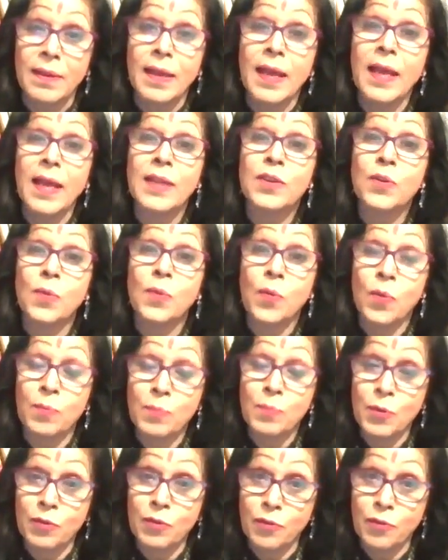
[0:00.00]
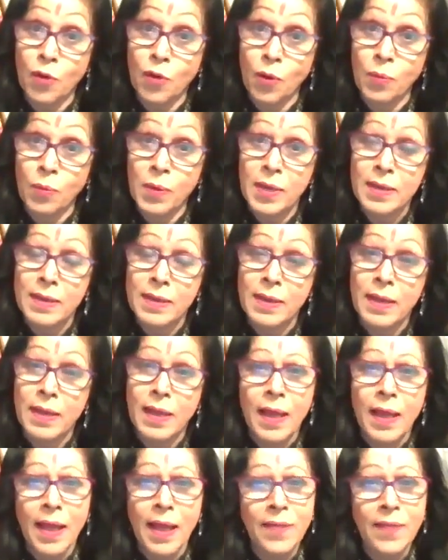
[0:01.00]
and you move forward,
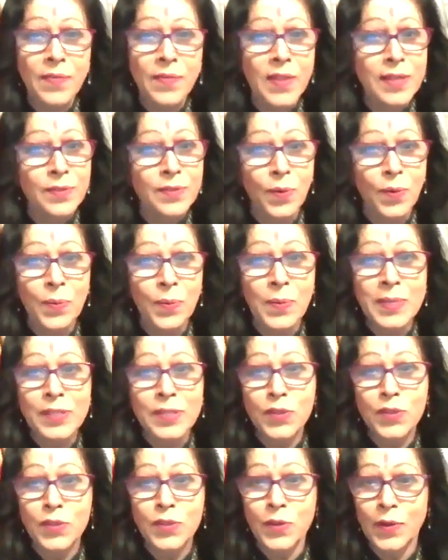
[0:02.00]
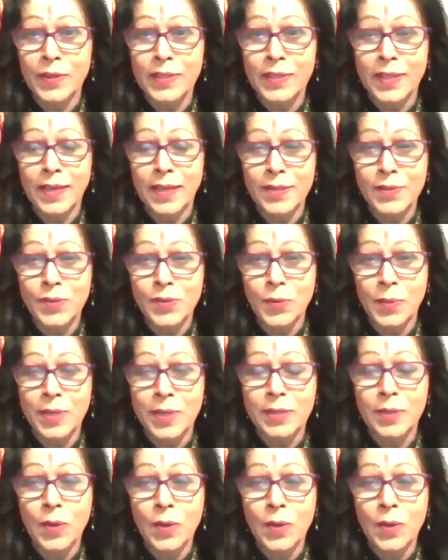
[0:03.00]
and there's always a shortcut to it,